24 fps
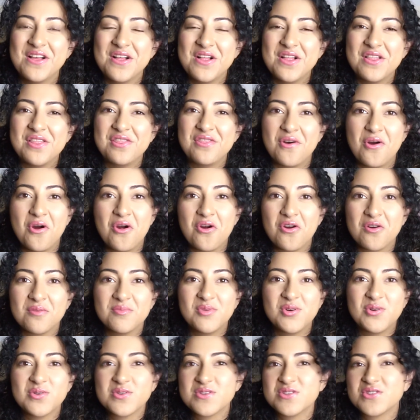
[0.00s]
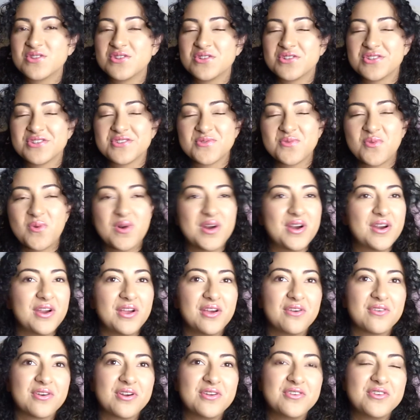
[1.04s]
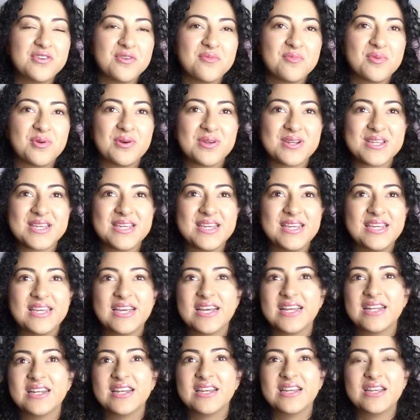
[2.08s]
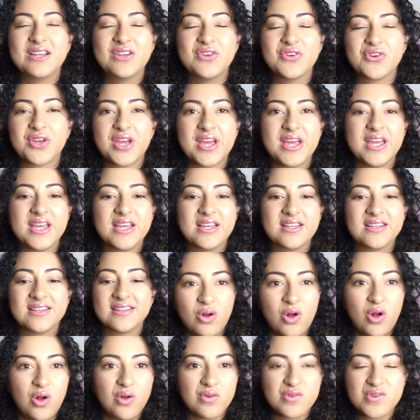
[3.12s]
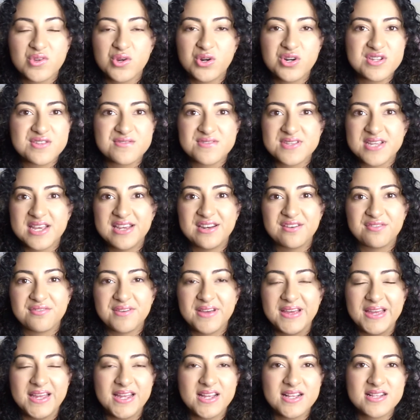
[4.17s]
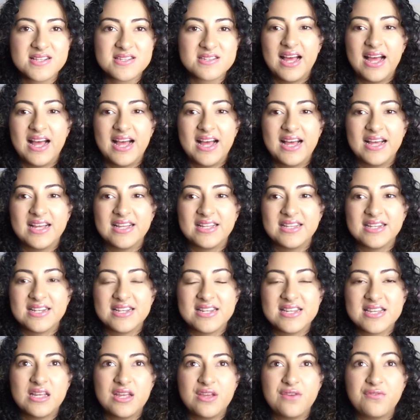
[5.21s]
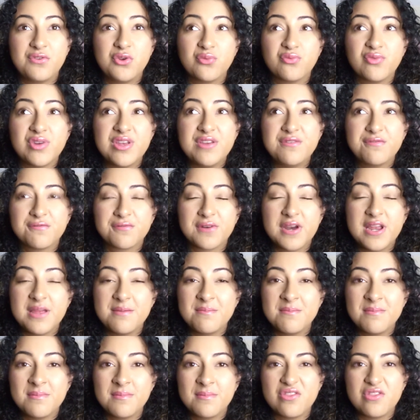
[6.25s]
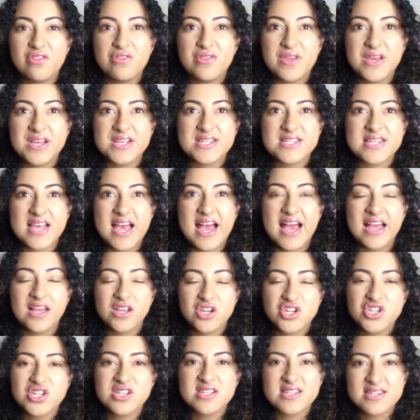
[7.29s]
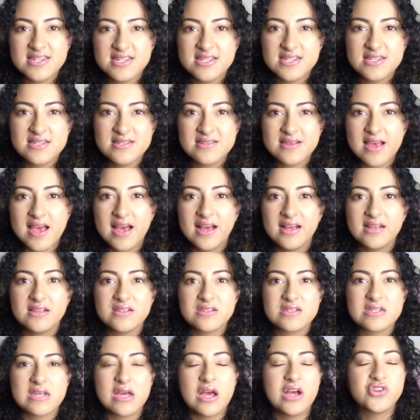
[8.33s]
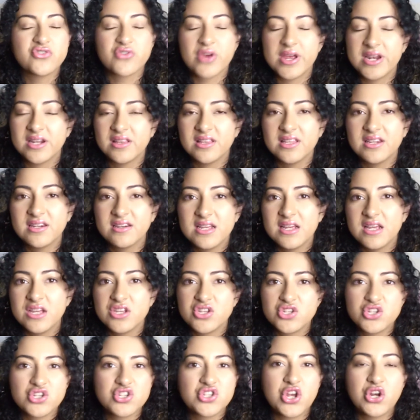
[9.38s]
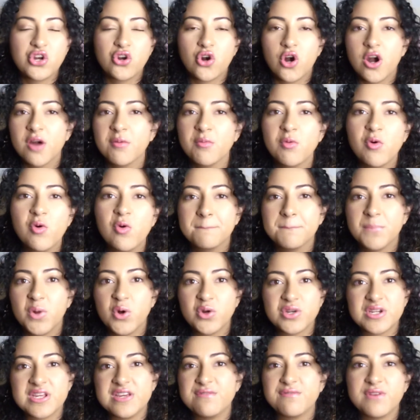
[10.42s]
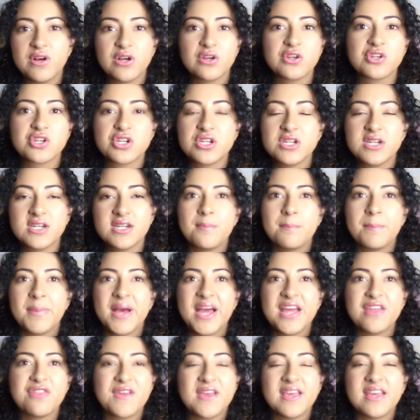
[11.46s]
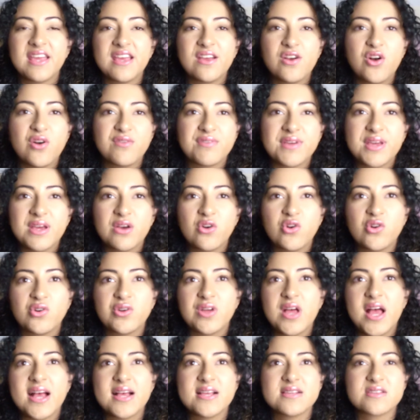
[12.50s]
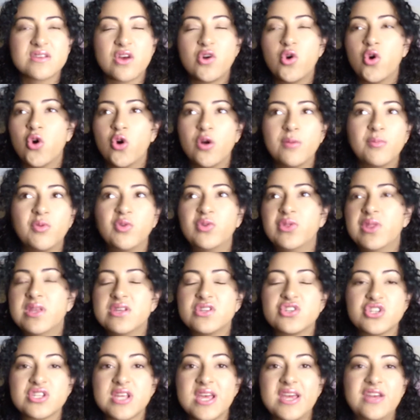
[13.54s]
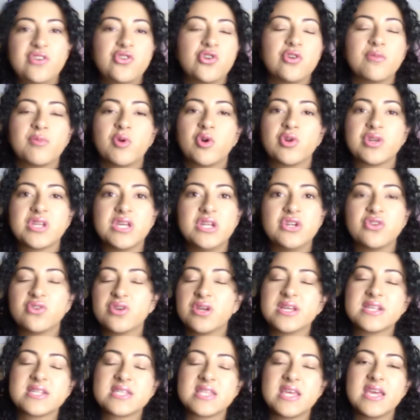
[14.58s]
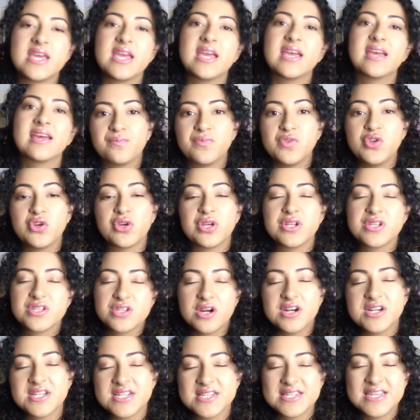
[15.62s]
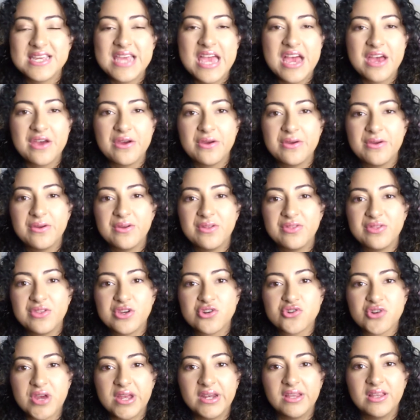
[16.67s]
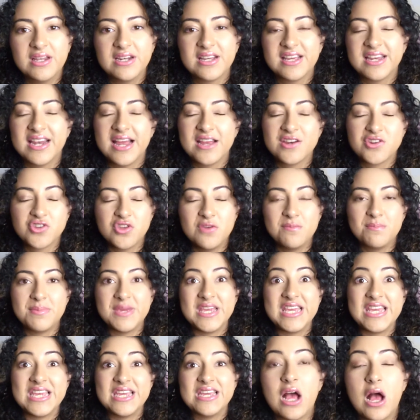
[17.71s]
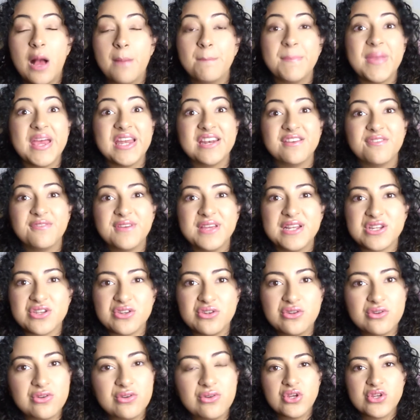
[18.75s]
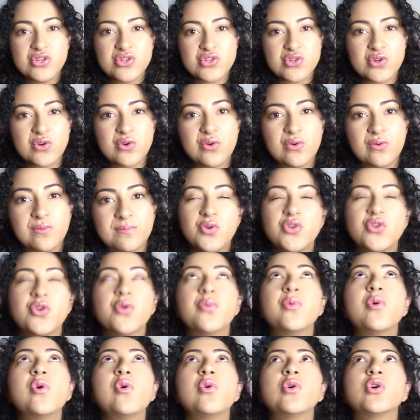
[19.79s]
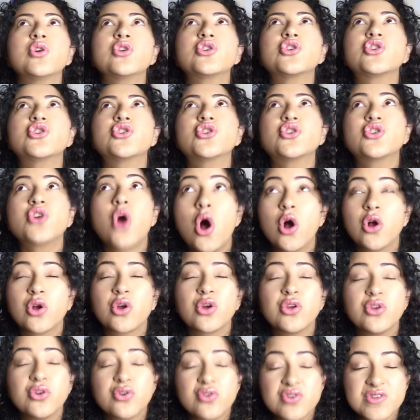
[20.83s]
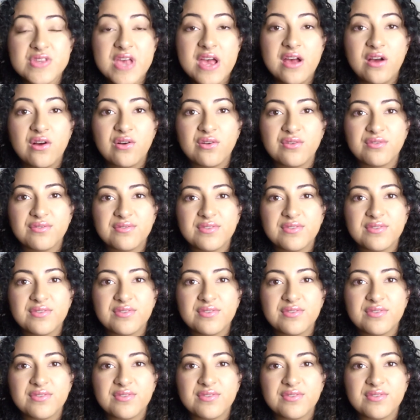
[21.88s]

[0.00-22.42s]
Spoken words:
The hormones are just whirring around your body and you're getting all sorts of side effects, and if you reframe this anxiousness as adrenaline, it's just a normal body function. By thinking of it as a hormone that's just in your body doing its thing, you can start to see how the adrenaline can actually be a benefit to you. So you will shock yourself